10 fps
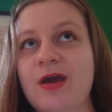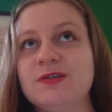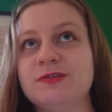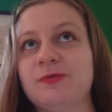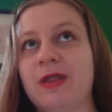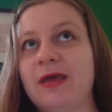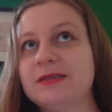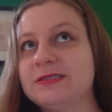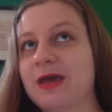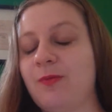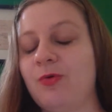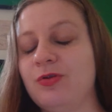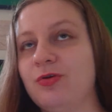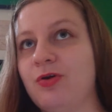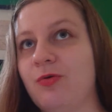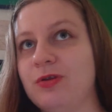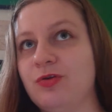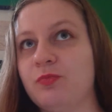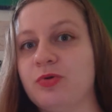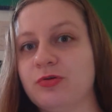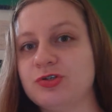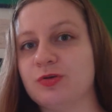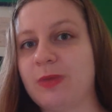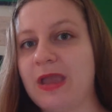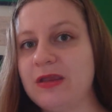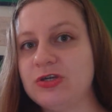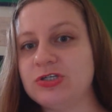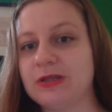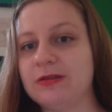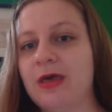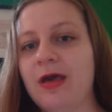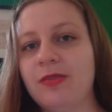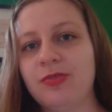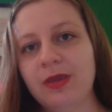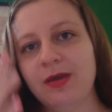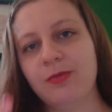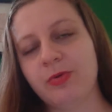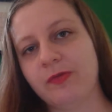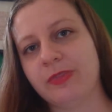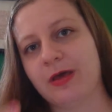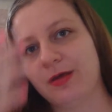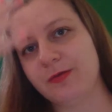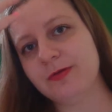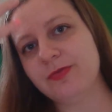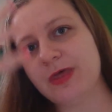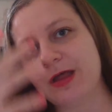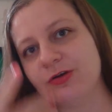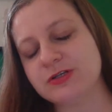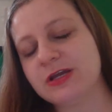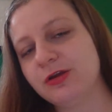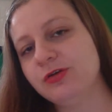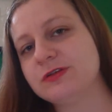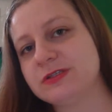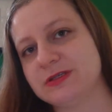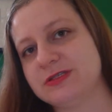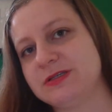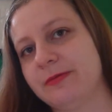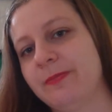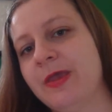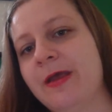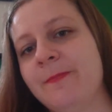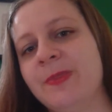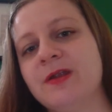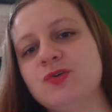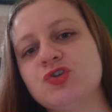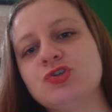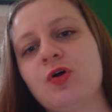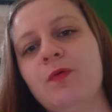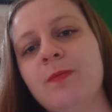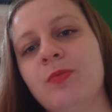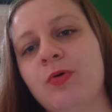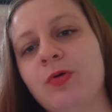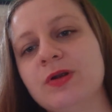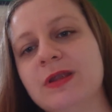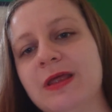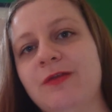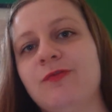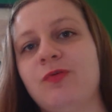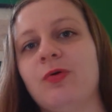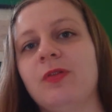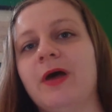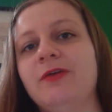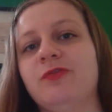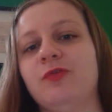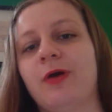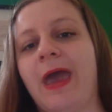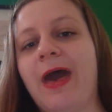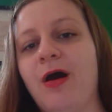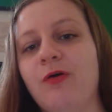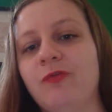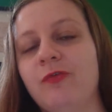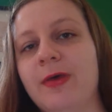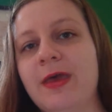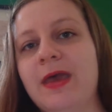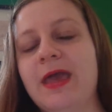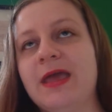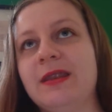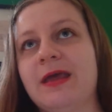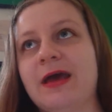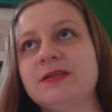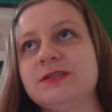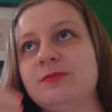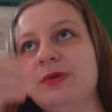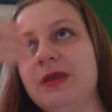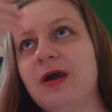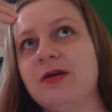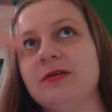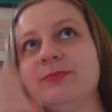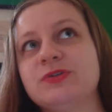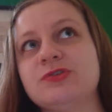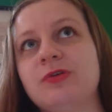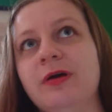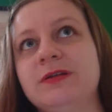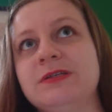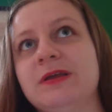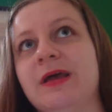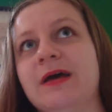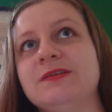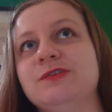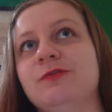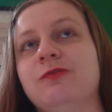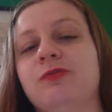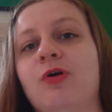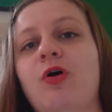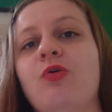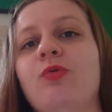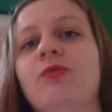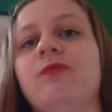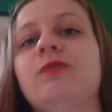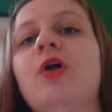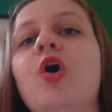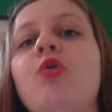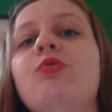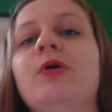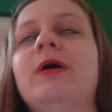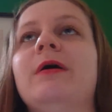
So next time when you go and you approach your patient, think about that that arterial system that is so important for life for health and it has to be unobstructed it has to fro flow